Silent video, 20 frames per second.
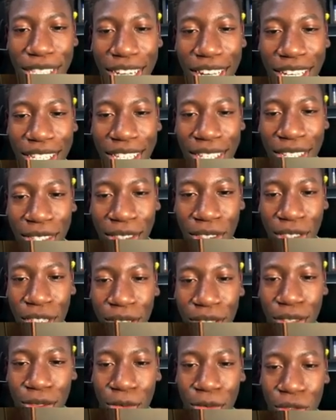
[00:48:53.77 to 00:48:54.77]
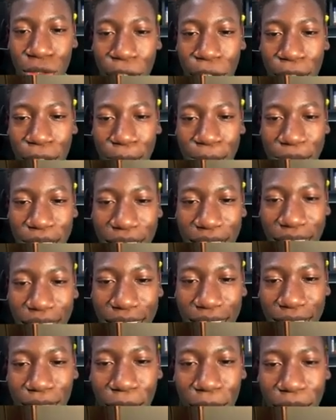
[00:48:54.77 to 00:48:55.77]
bro, shut up, CDusk.
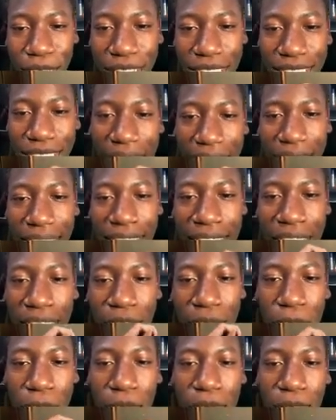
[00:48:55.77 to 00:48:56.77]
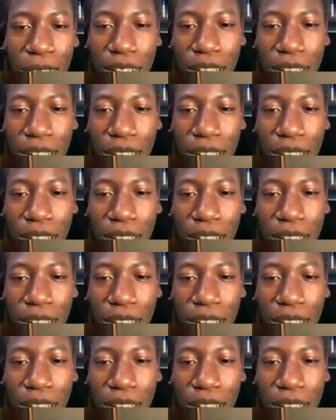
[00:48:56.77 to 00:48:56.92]
Shut up, CDusk. Logan is